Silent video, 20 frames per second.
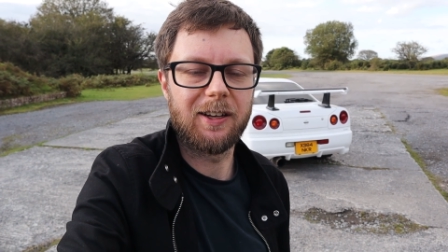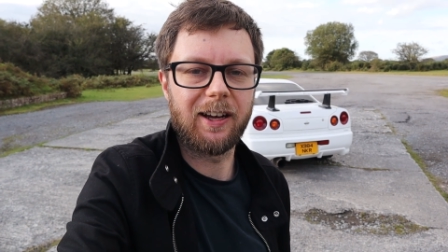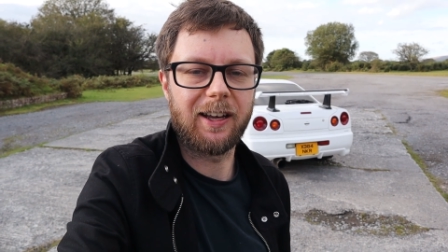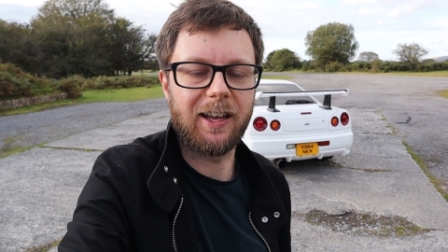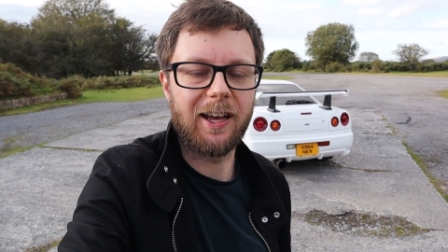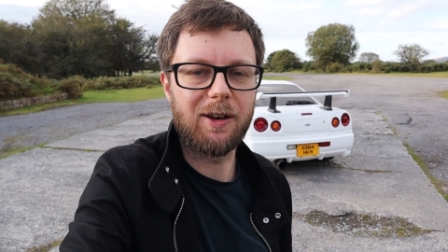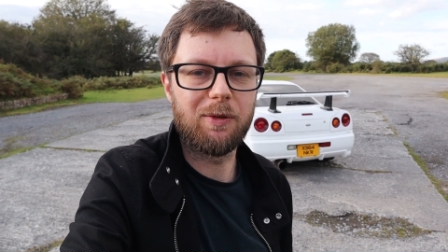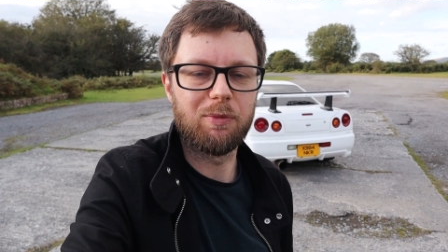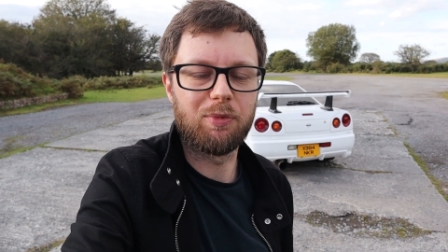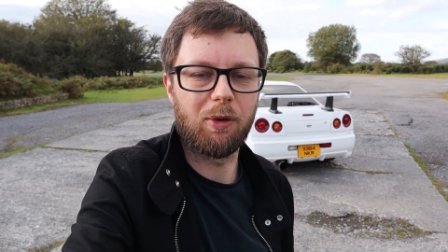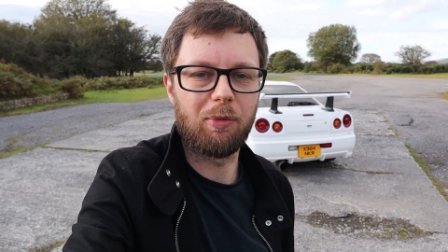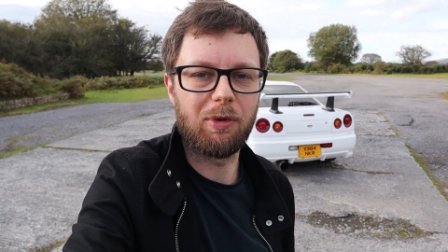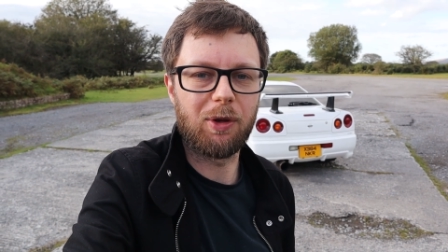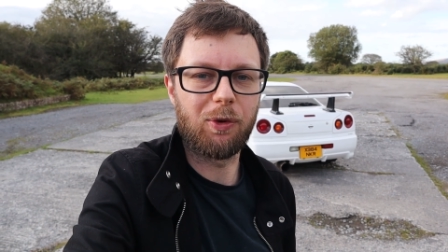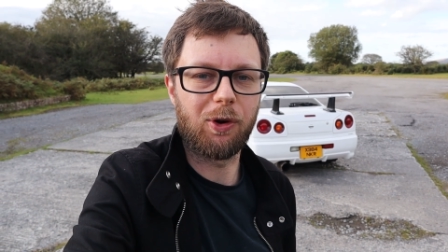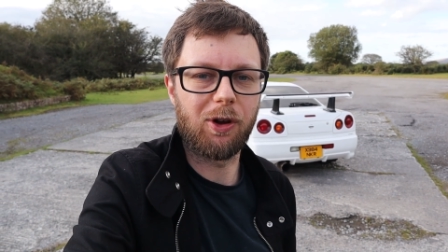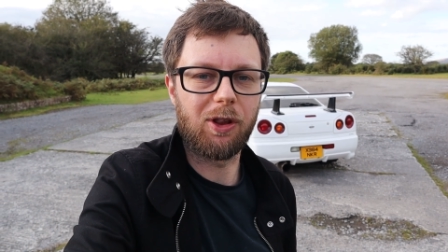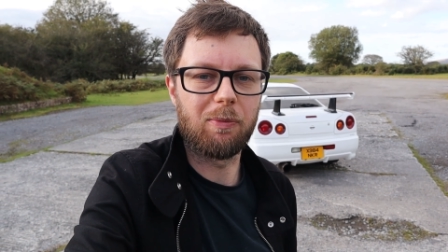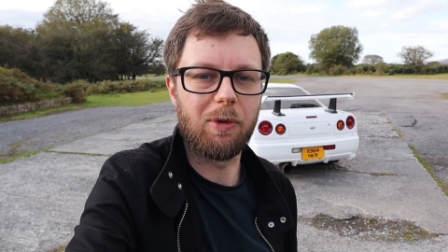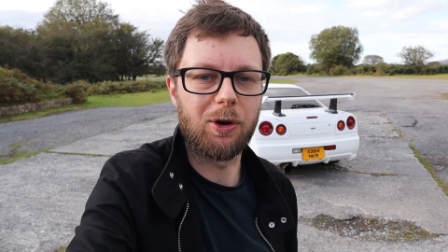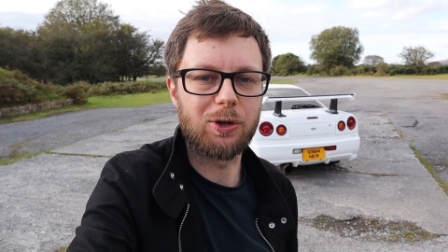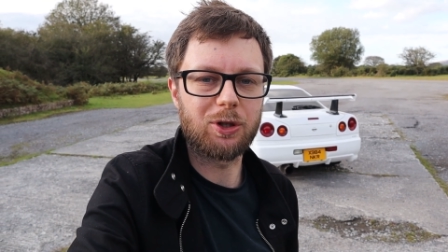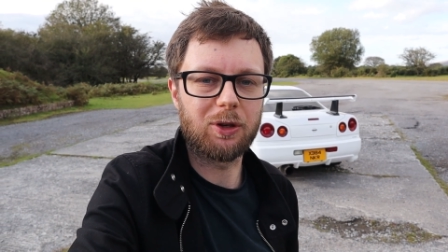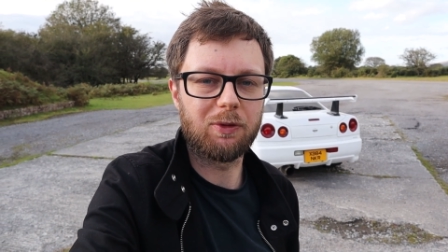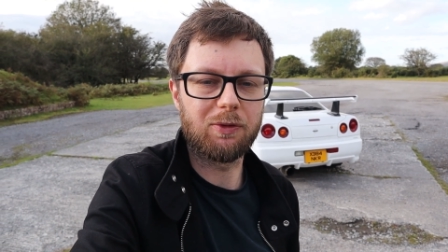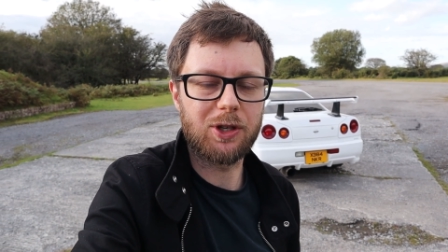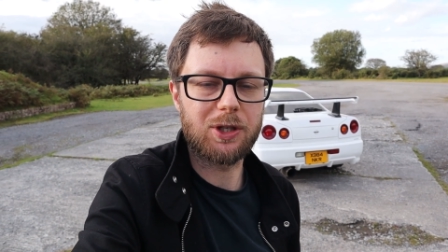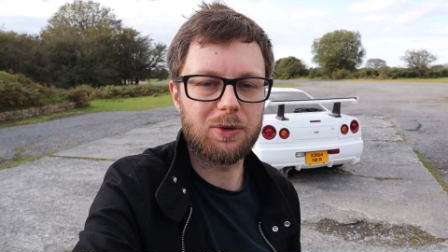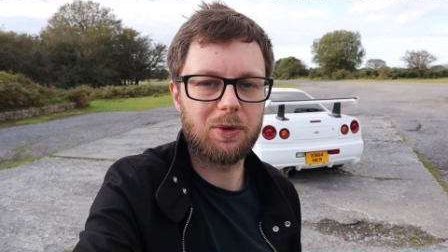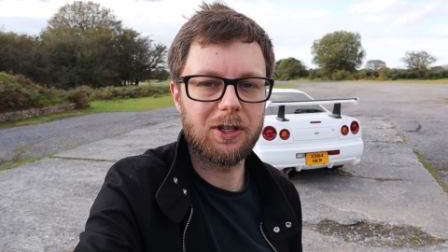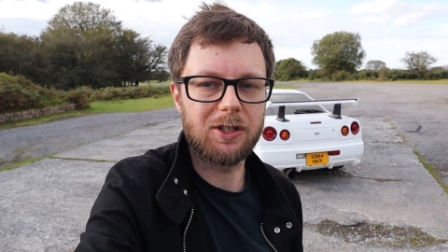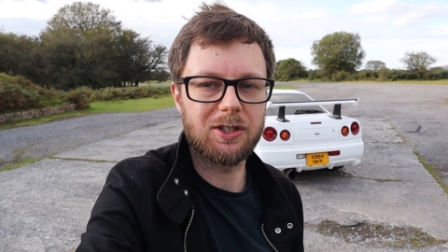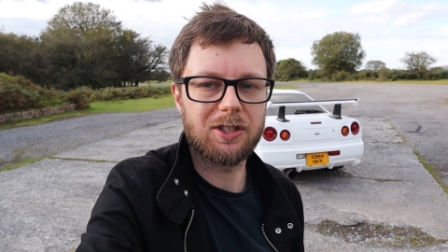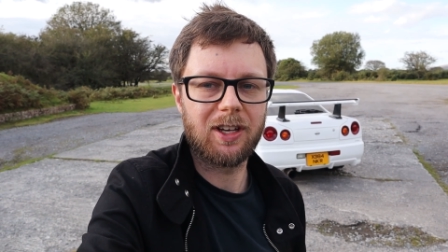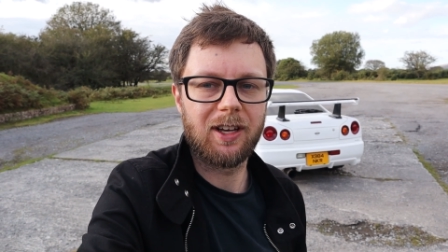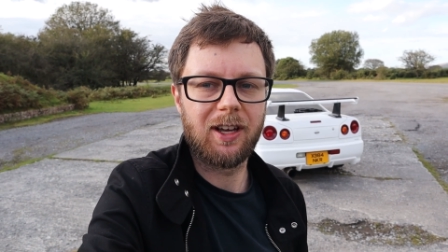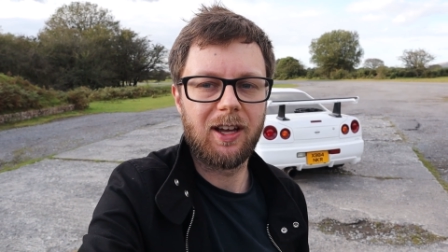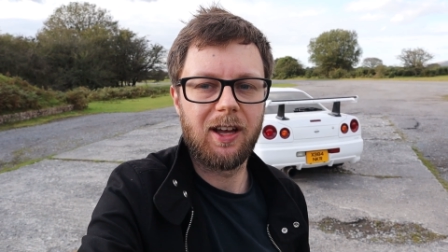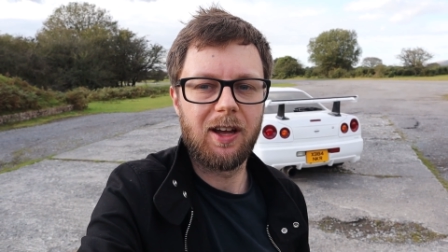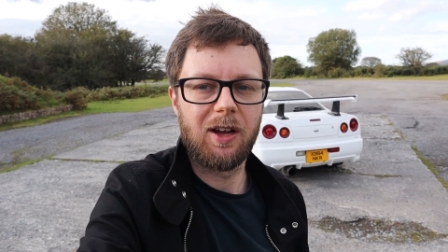again probably one of the most obvious ones,